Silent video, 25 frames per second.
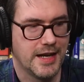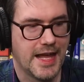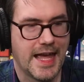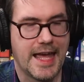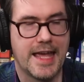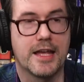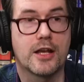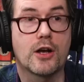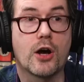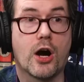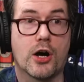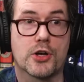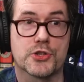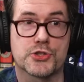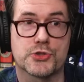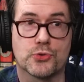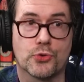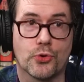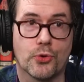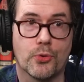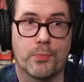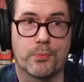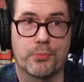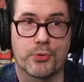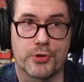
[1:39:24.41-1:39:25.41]

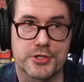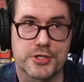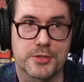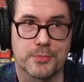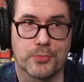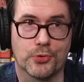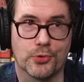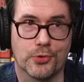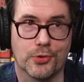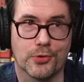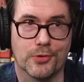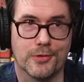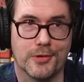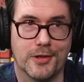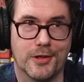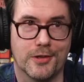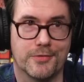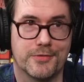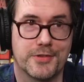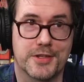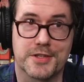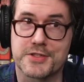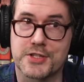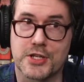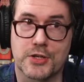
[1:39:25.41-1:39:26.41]
acausal principle
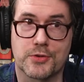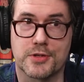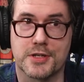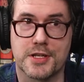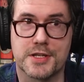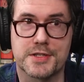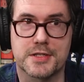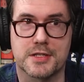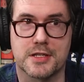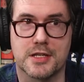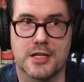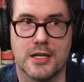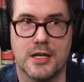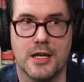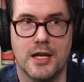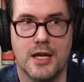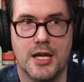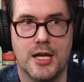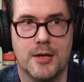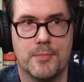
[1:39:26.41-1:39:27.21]
of the synchronicity,